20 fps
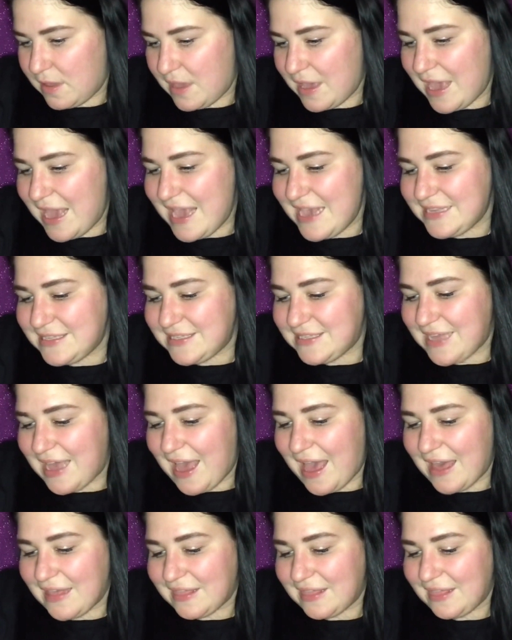Ace
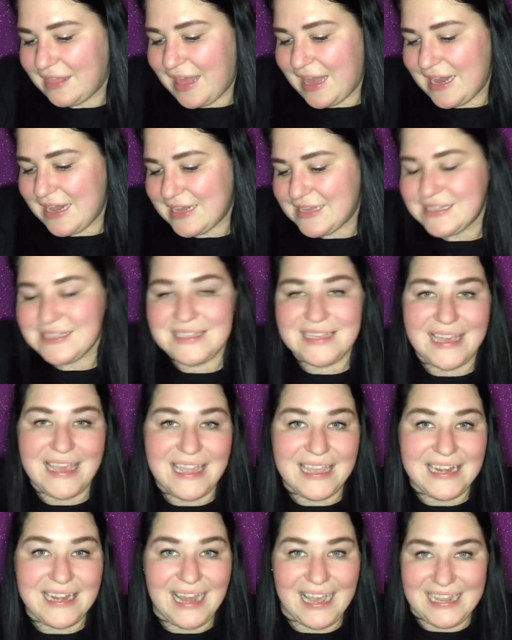Athletics
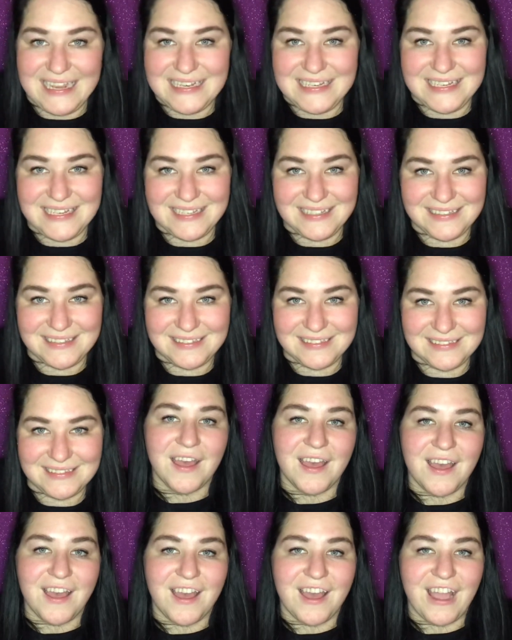Ignite.
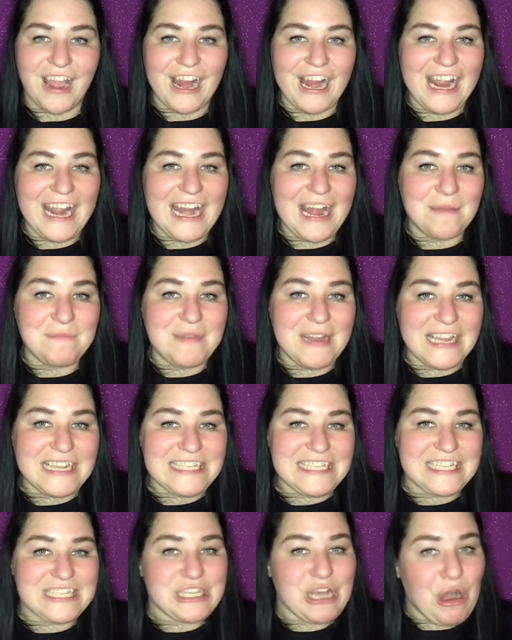All right, up
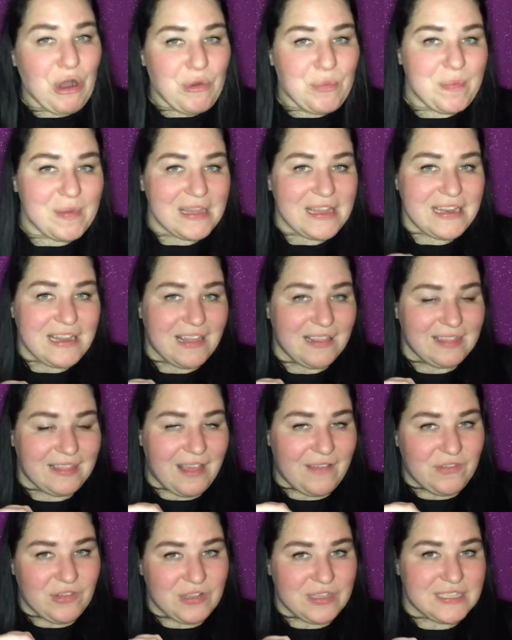next is Open
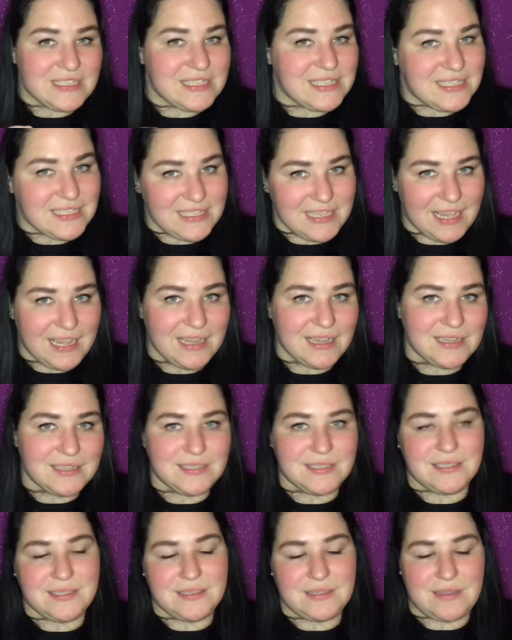Level
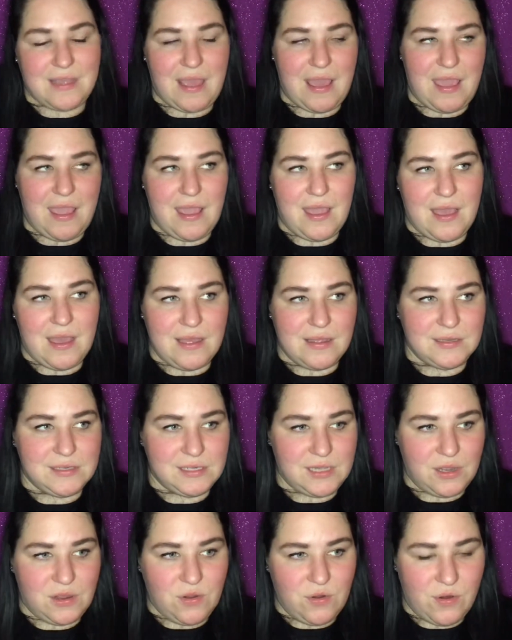6, and
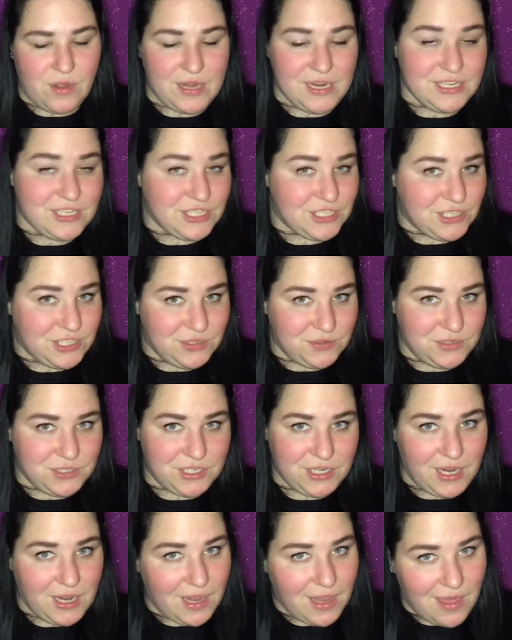according to
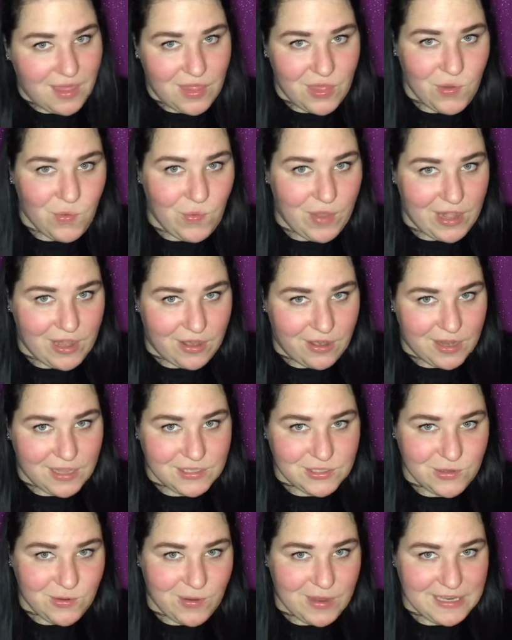Sushi, the winner
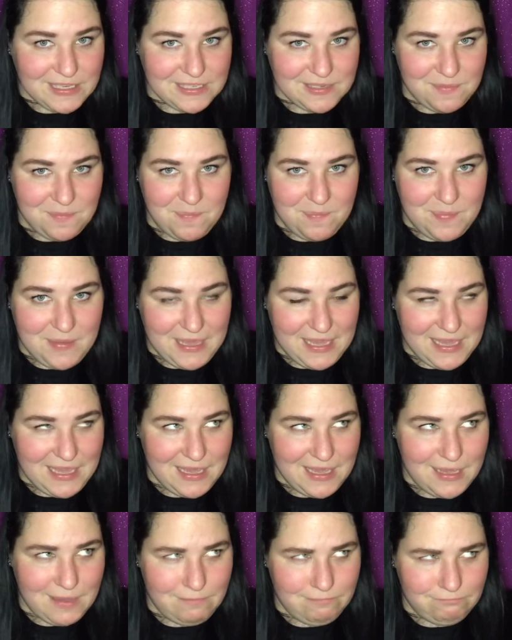is going to
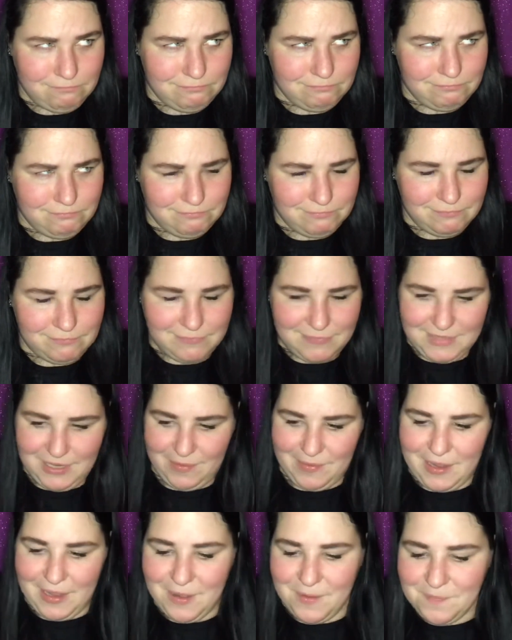be, there
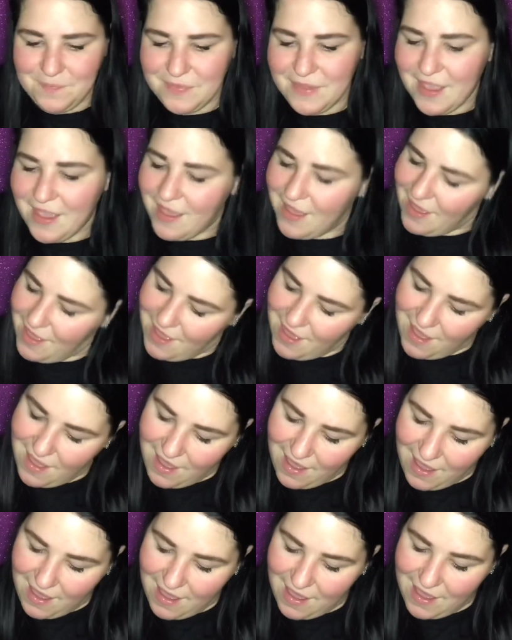we go,
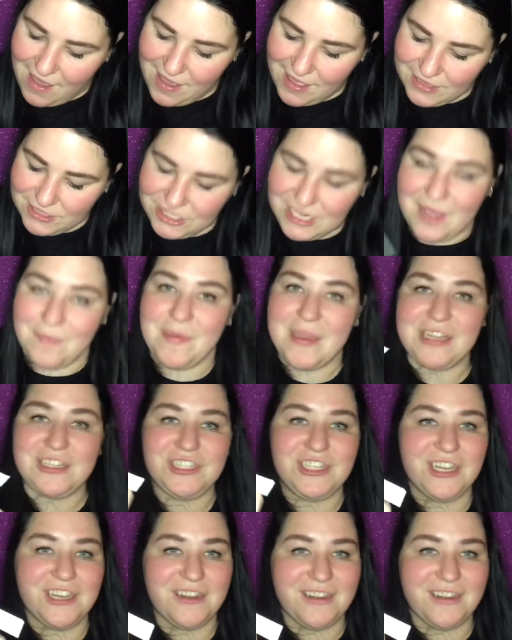Champion Cheer